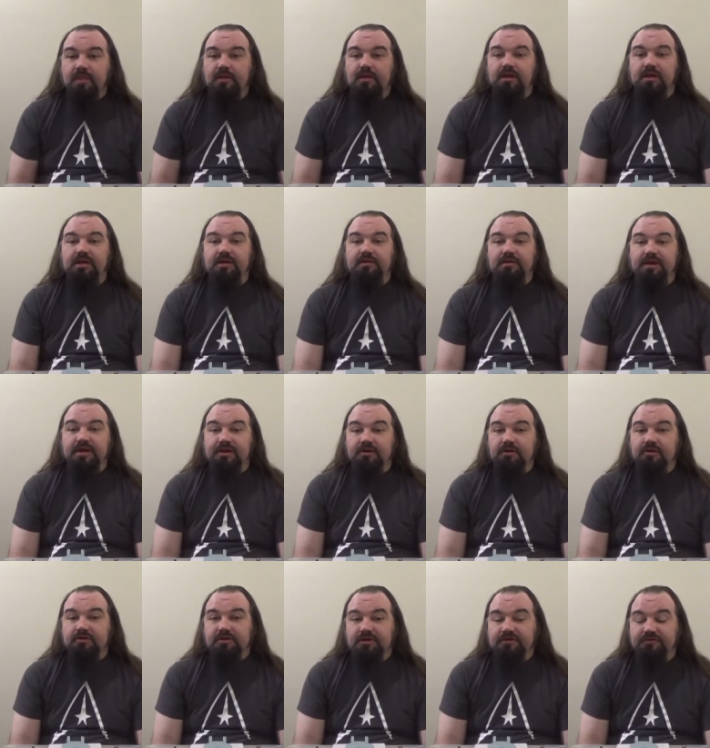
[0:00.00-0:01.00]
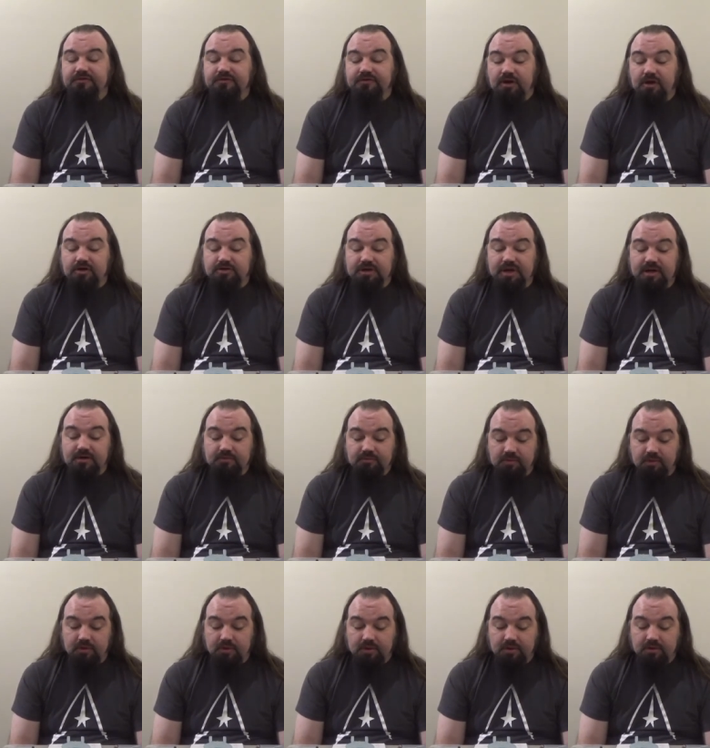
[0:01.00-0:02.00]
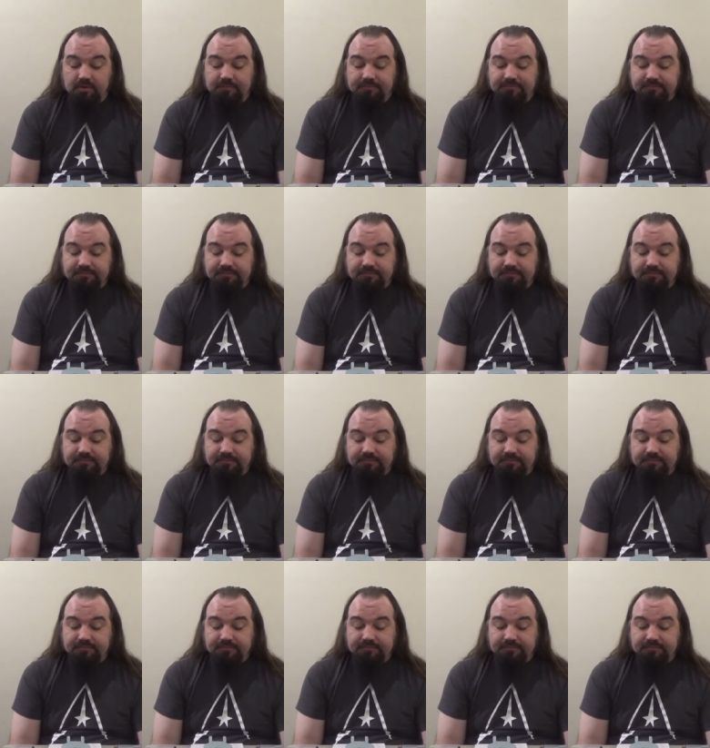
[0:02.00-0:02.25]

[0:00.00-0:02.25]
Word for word: in Heroclix for Star Trek were.